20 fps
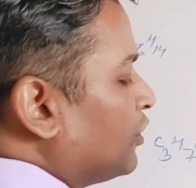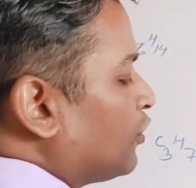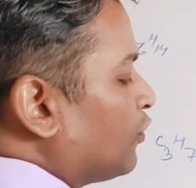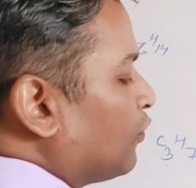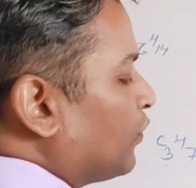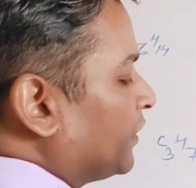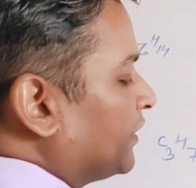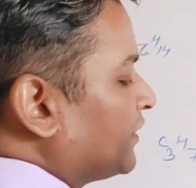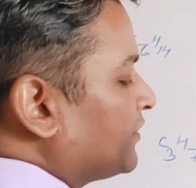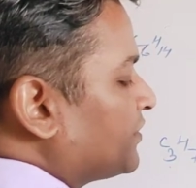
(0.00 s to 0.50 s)

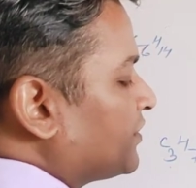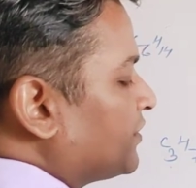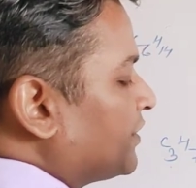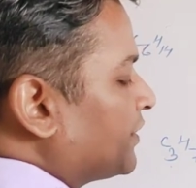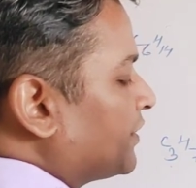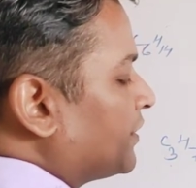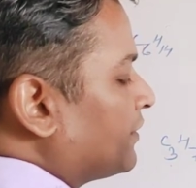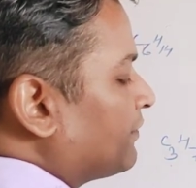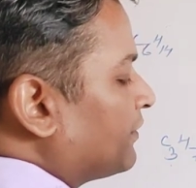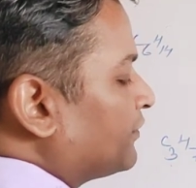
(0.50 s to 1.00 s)
What is the
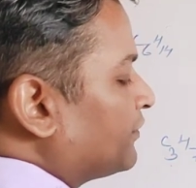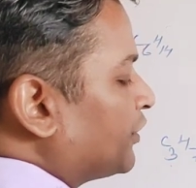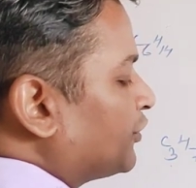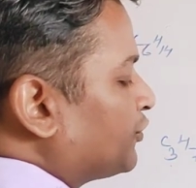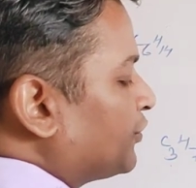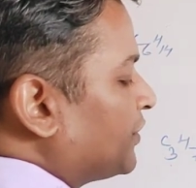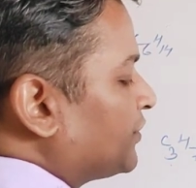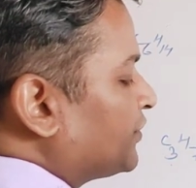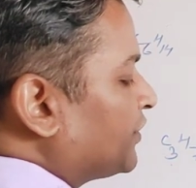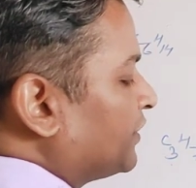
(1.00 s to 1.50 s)
degree of
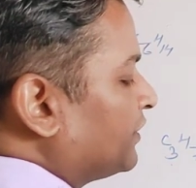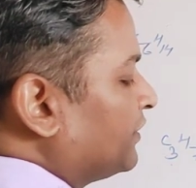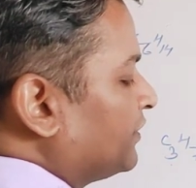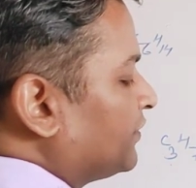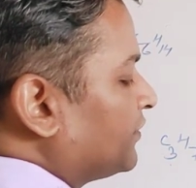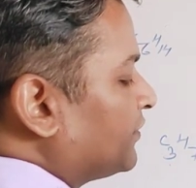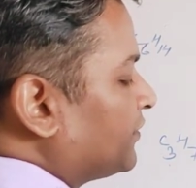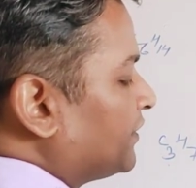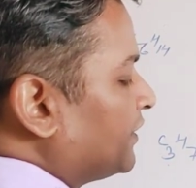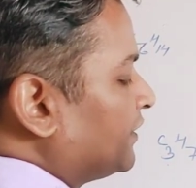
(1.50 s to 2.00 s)
unsaturation?
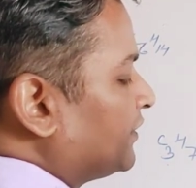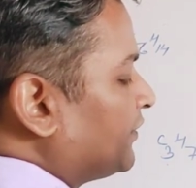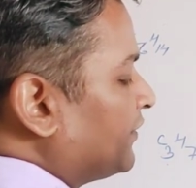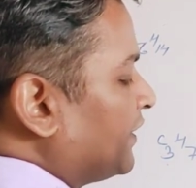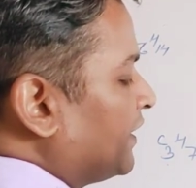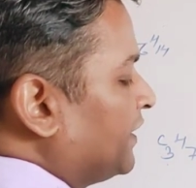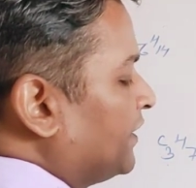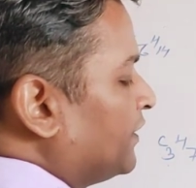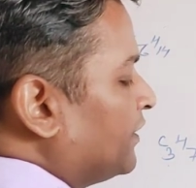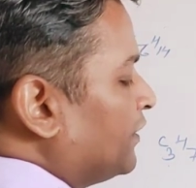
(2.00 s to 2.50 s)

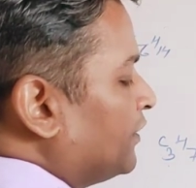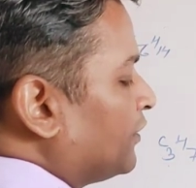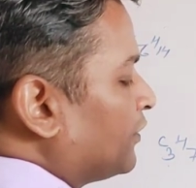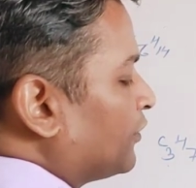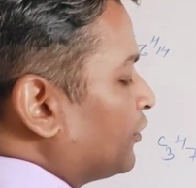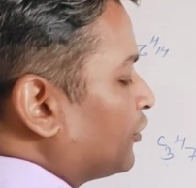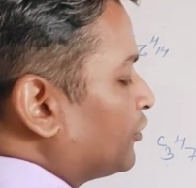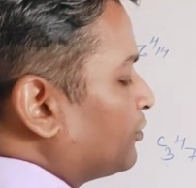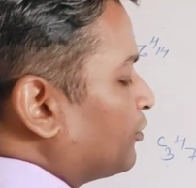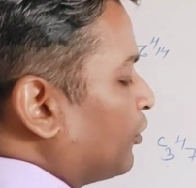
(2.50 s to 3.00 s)
C3
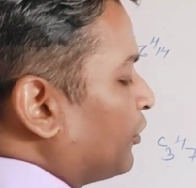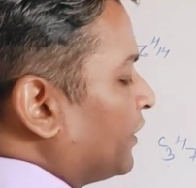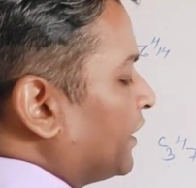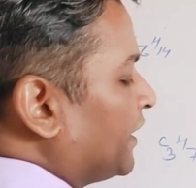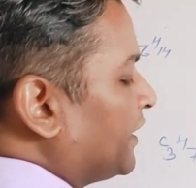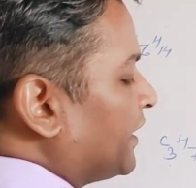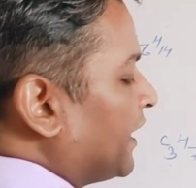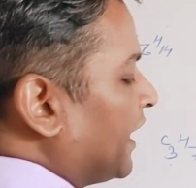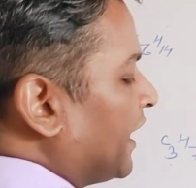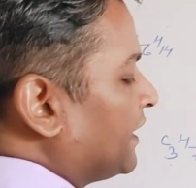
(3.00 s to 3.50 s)

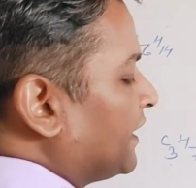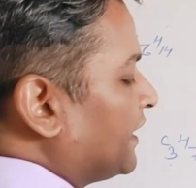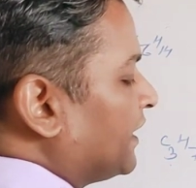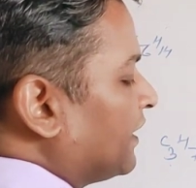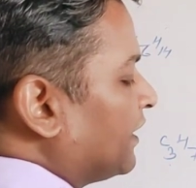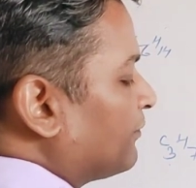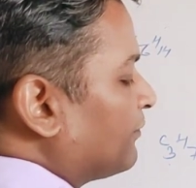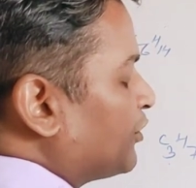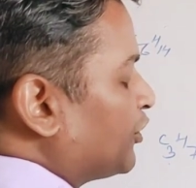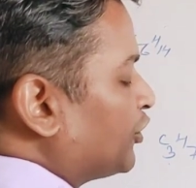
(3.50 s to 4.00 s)
corresponding
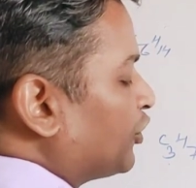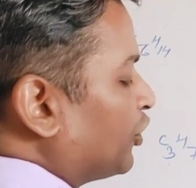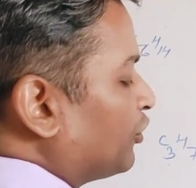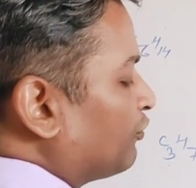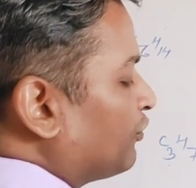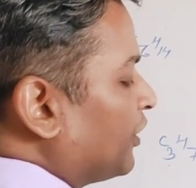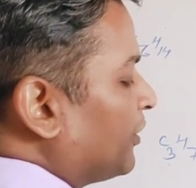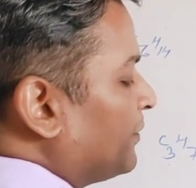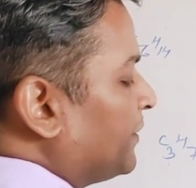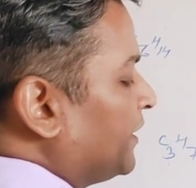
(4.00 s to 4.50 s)
proton
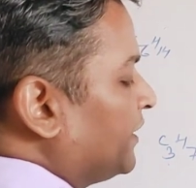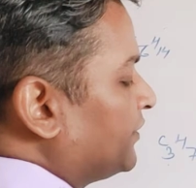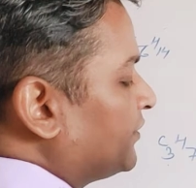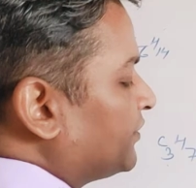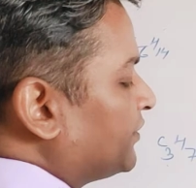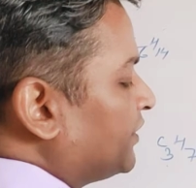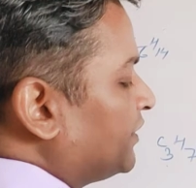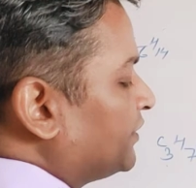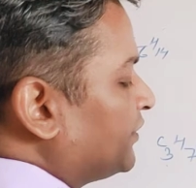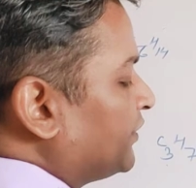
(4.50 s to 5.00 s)
will be
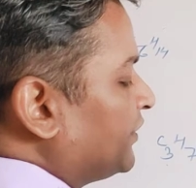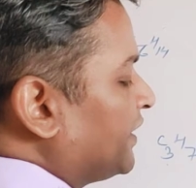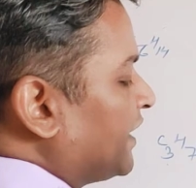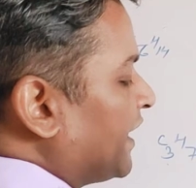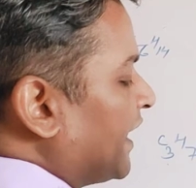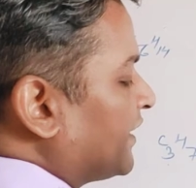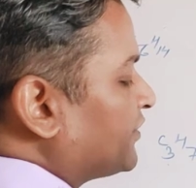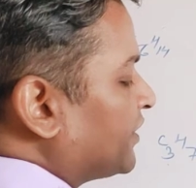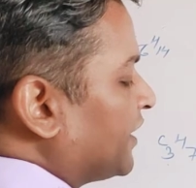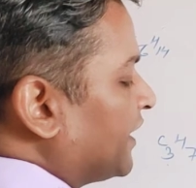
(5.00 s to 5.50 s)

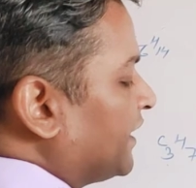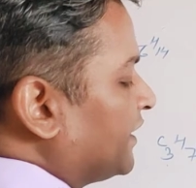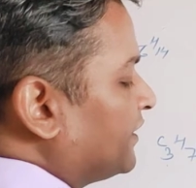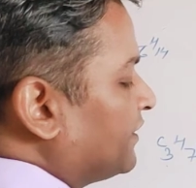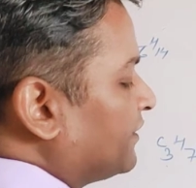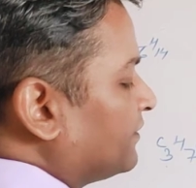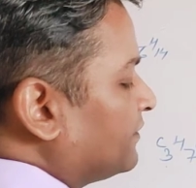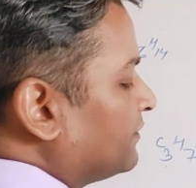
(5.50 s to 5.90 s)
C3H8.